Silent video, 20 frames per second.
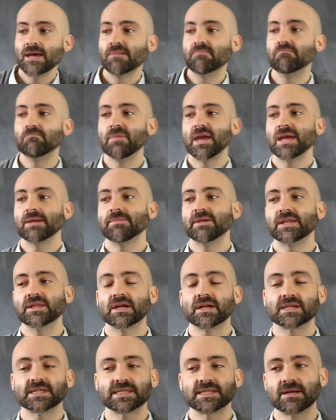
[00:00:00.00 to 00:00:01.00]
Maybe
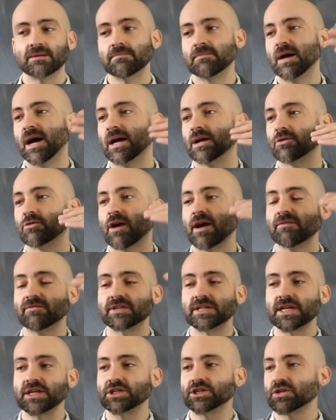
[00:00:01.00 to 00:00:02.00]
there's some
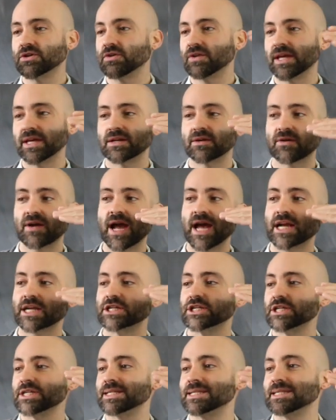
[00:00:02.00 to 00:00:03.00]
gravitational
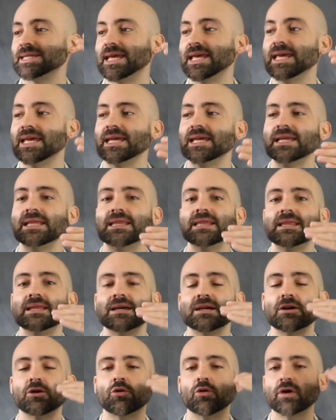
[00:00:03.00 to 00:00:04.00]
interactions in
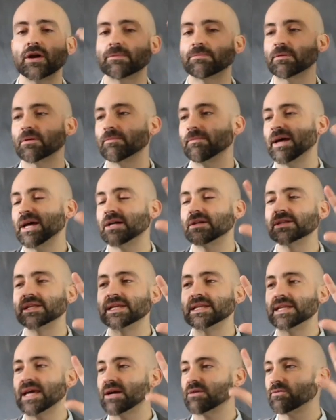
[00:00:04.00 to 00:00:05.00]
the Kuiper Belt,
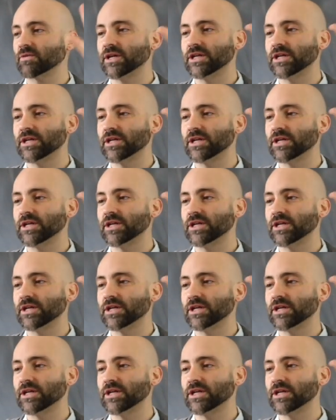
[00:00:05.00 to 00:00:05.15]
in that